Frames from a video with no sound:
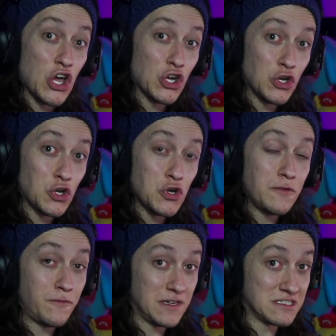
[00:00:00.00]
could
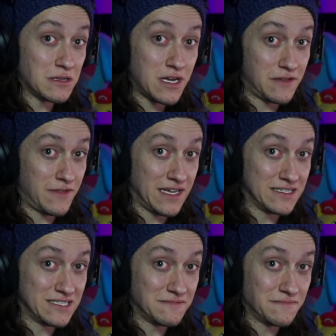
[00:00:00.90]
fix a lot of
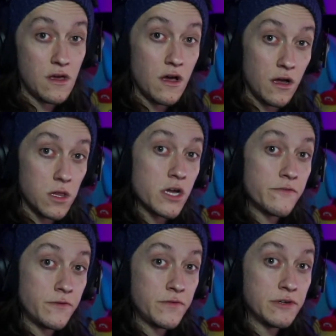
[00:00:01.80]
things. A lot
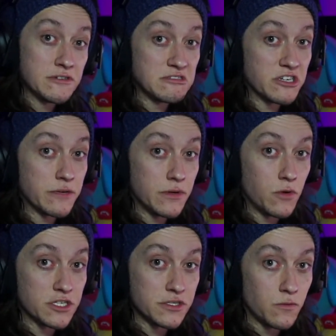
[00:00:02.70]
of reviewers are going to be
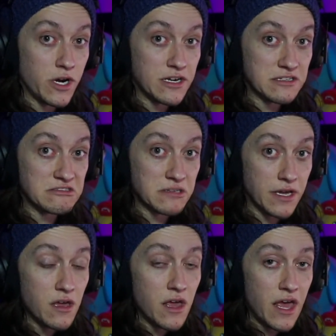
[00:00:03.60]
watching
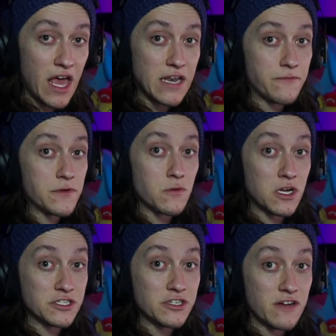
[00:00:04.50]
wirelessly, and if they're
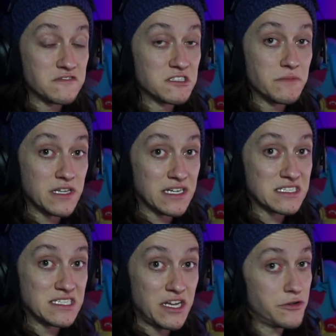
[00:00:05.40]
watching off of something like
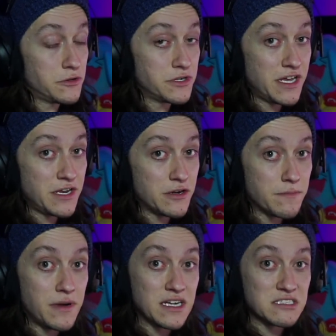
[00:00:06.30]
cellular data or
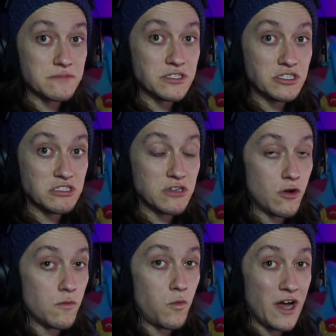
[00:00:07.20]
possibly just
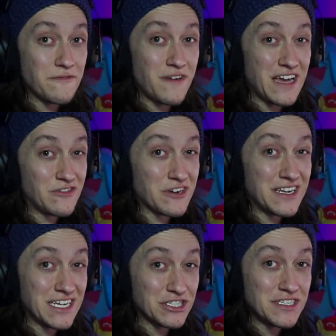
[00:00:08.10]
home Wi-Fi and their
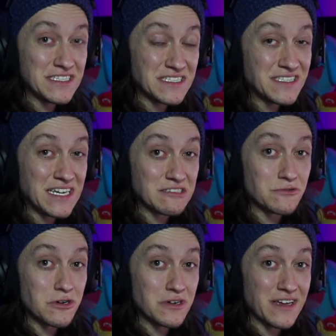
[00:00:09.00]
connection isn't that
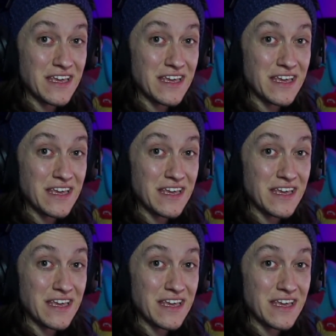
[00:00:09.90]
strong,